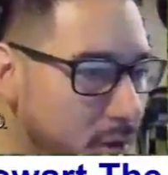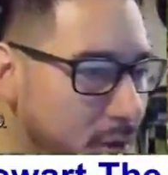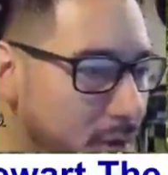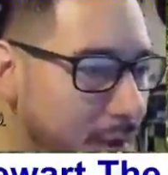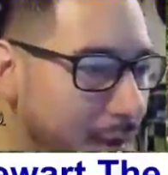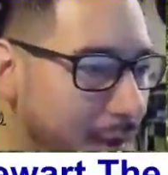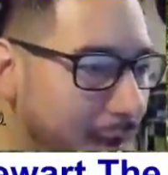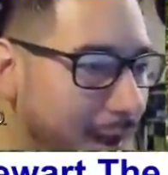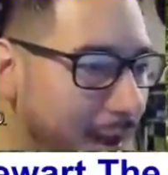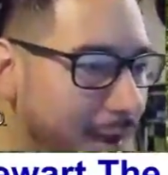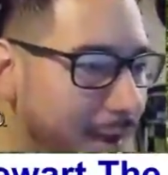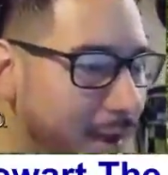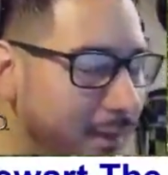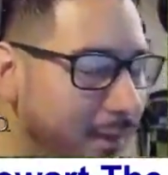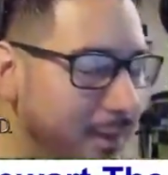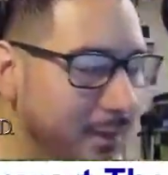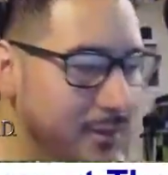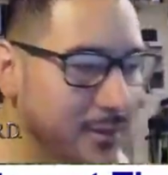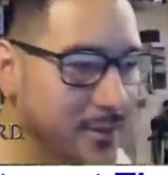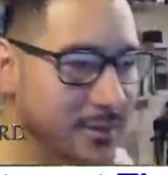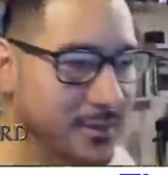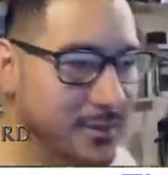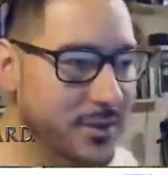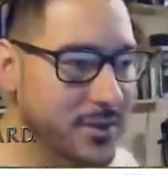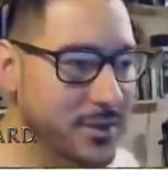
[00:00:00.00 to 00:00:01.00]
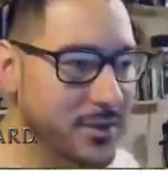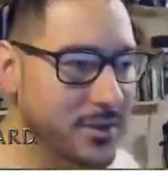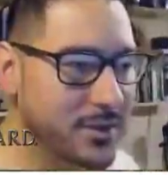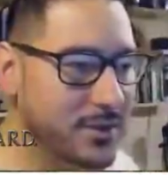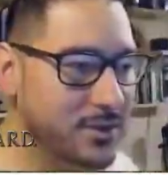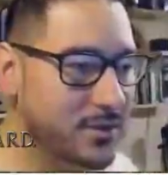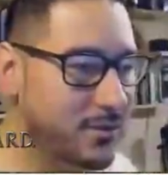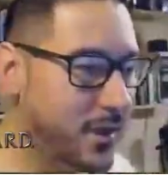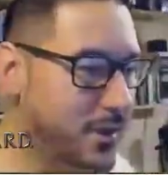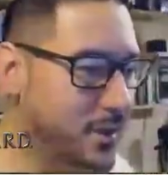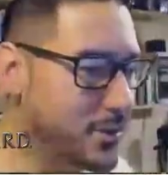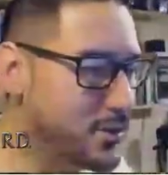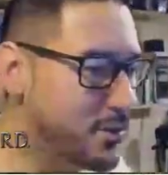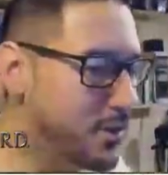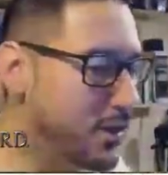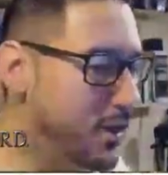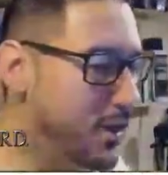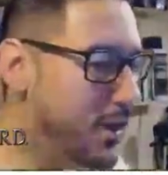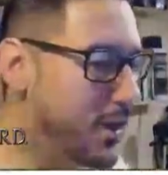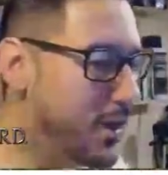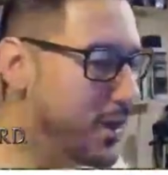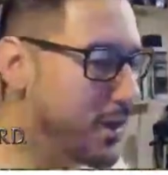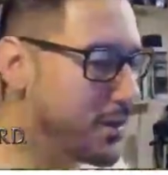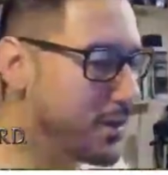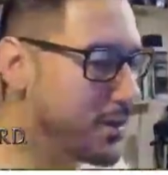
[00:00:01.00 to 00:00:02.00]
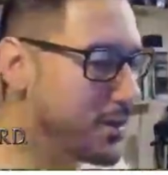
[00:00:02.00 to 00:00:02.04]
God, that thing looks vicious. Tarantula hawk.